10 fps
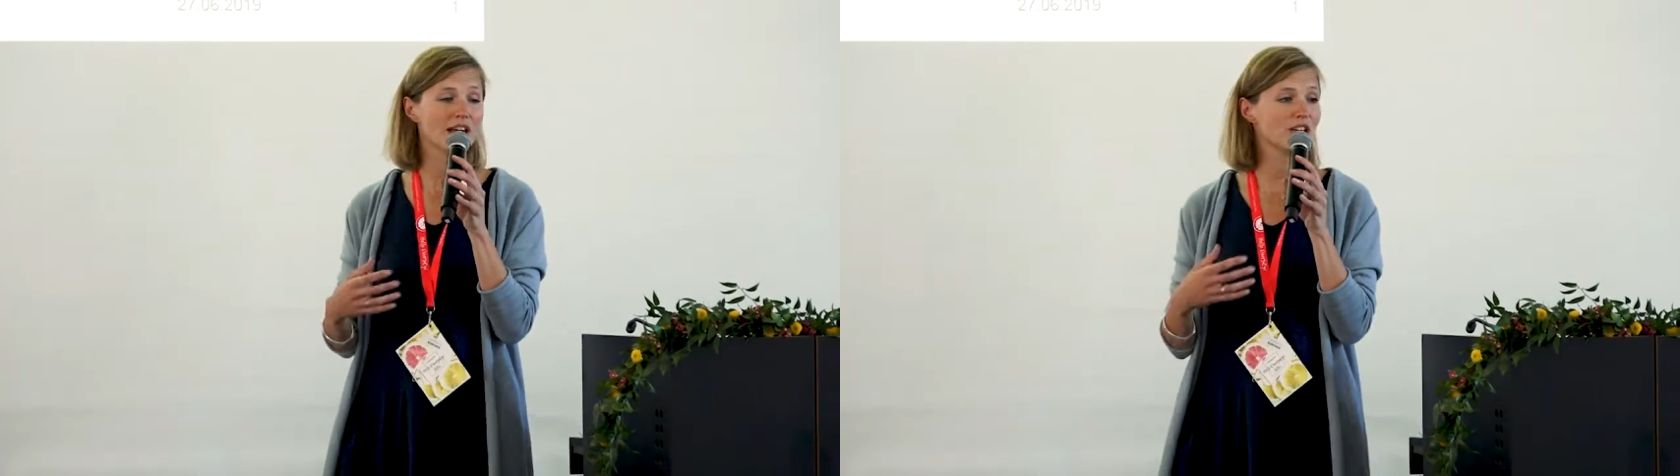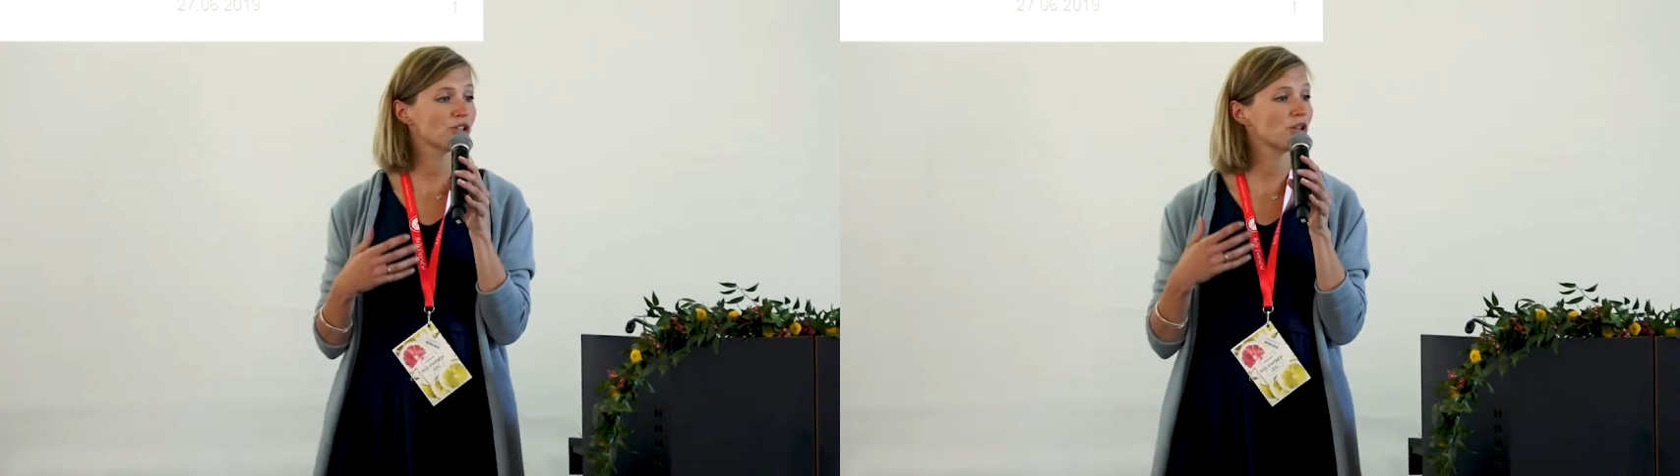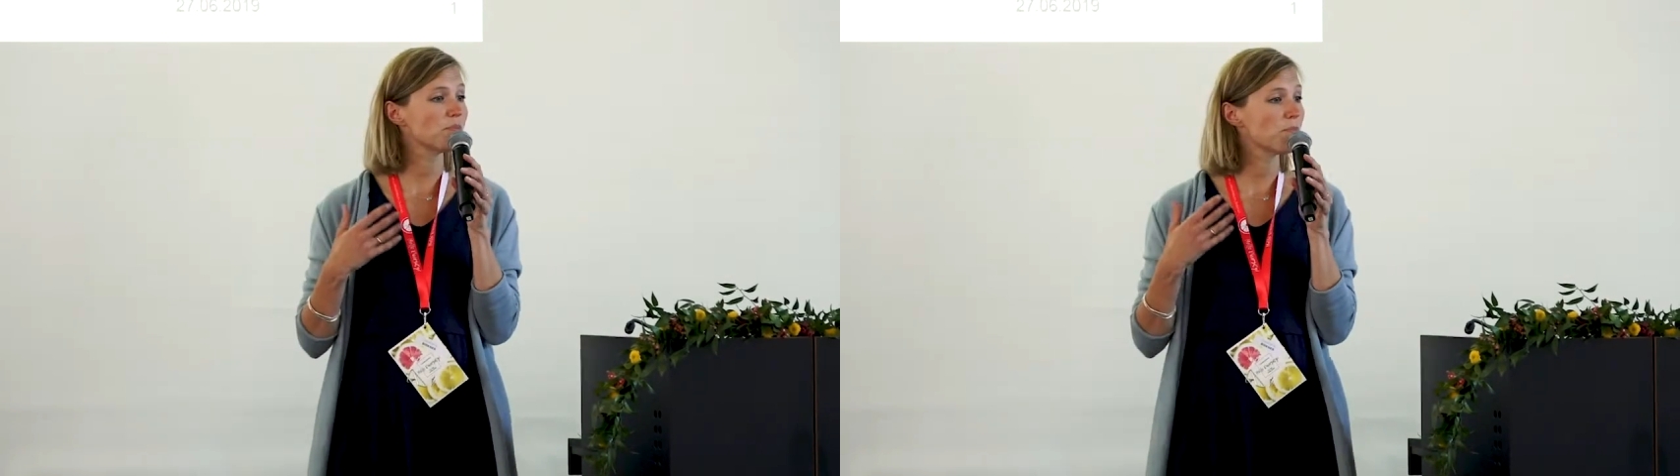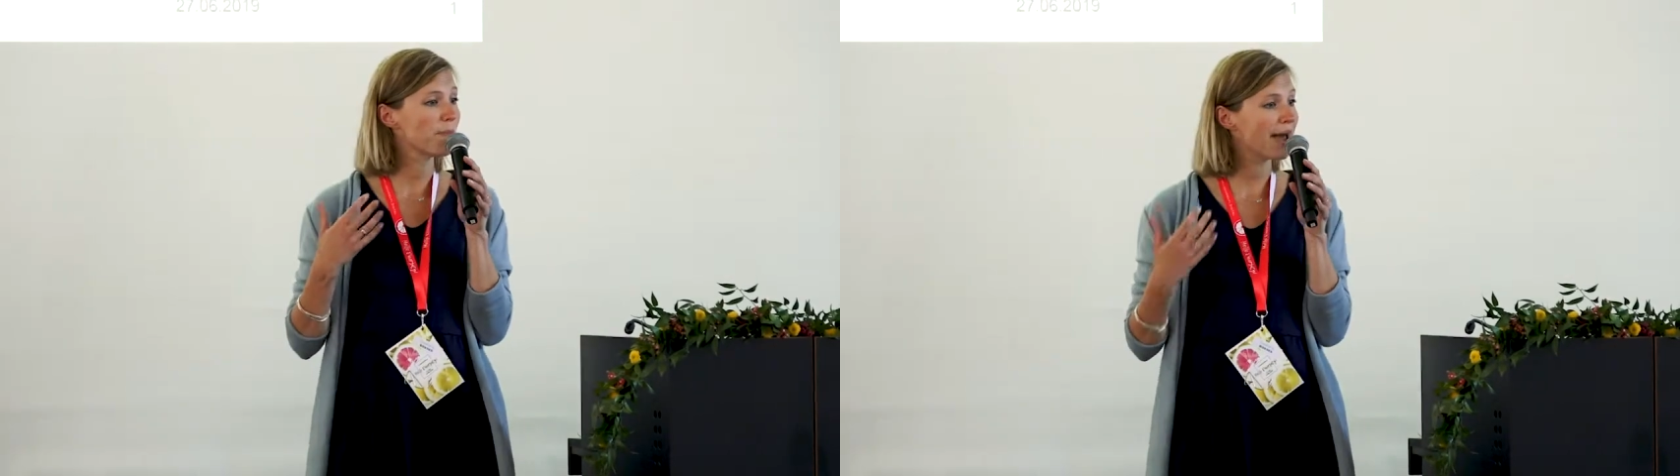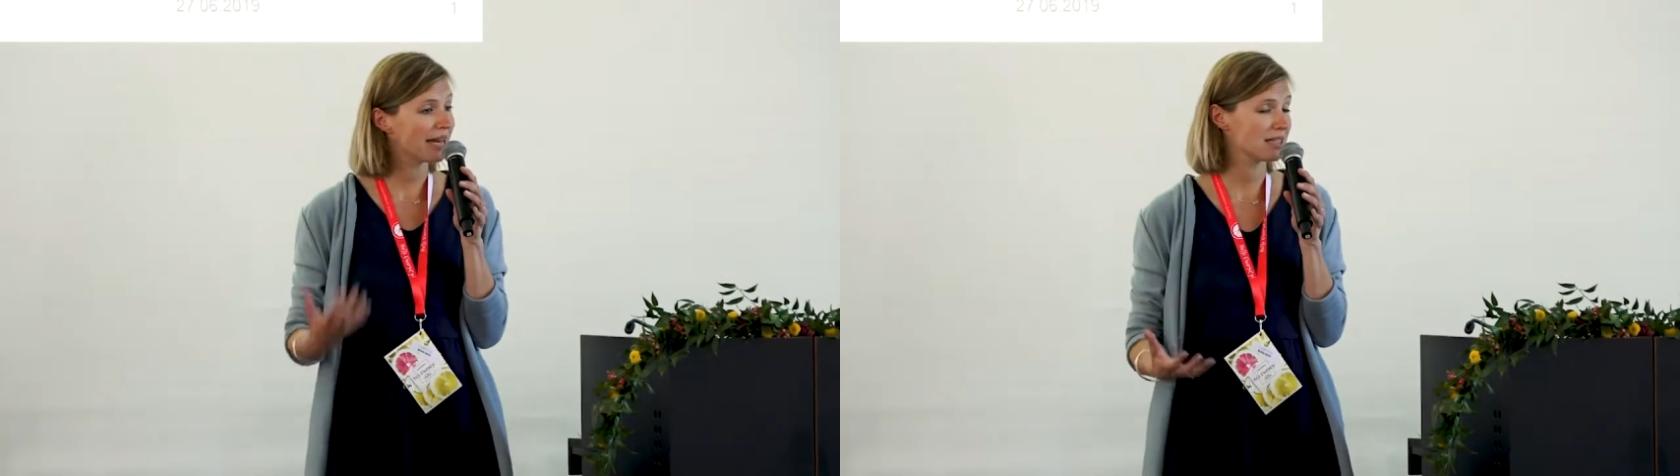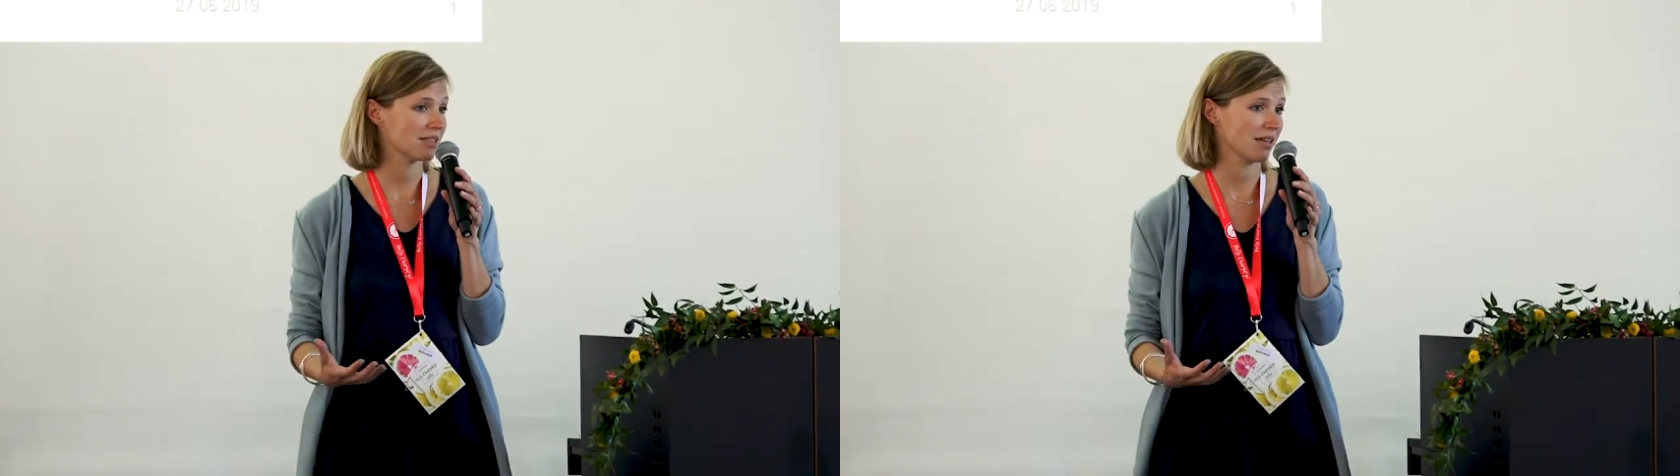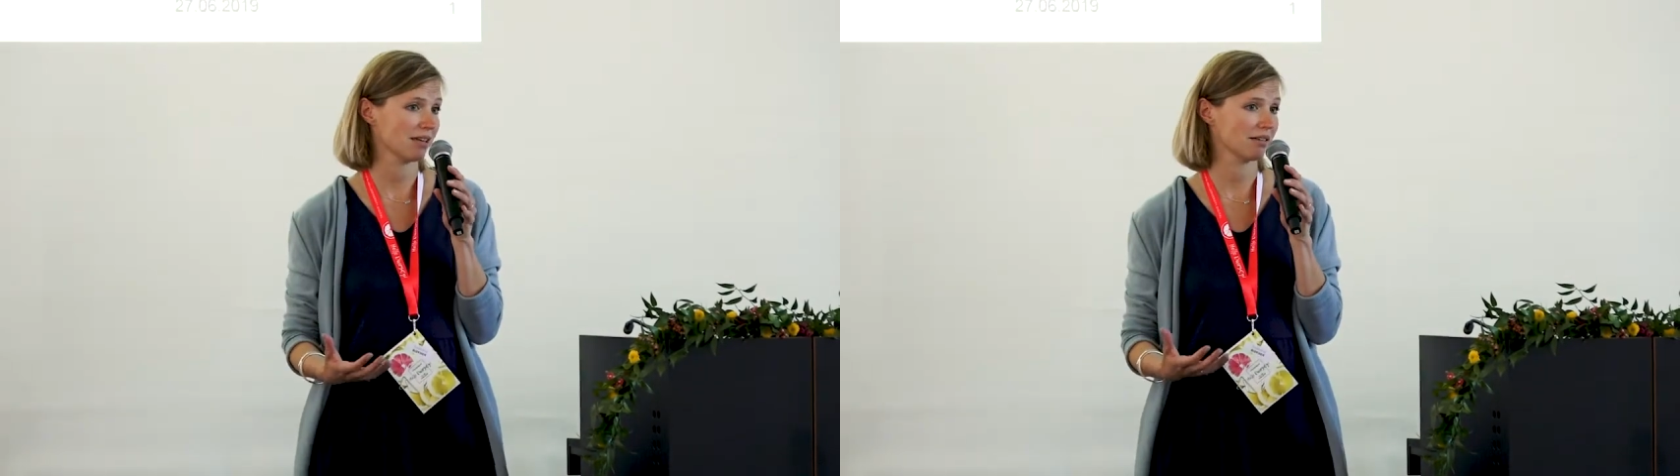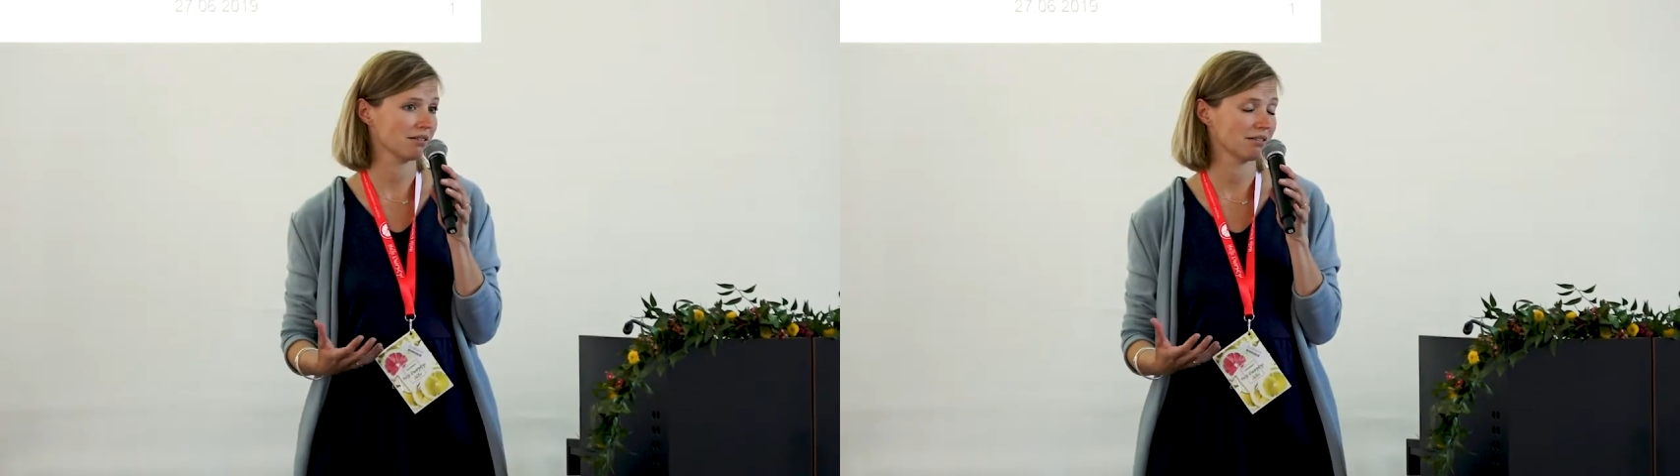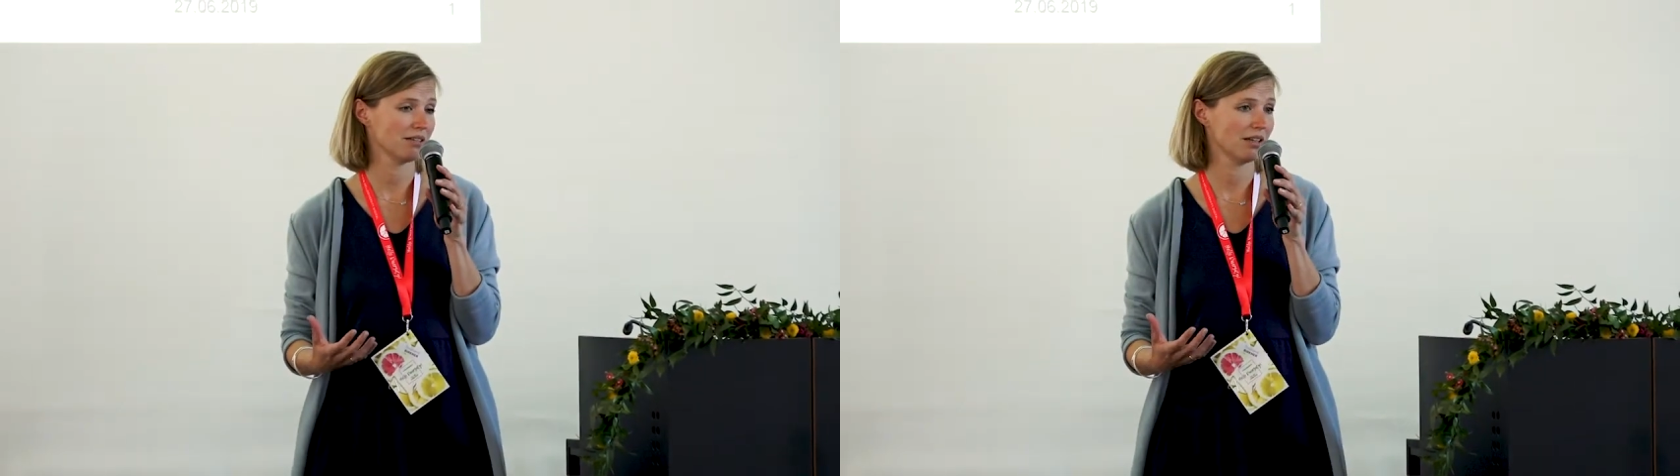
into amazing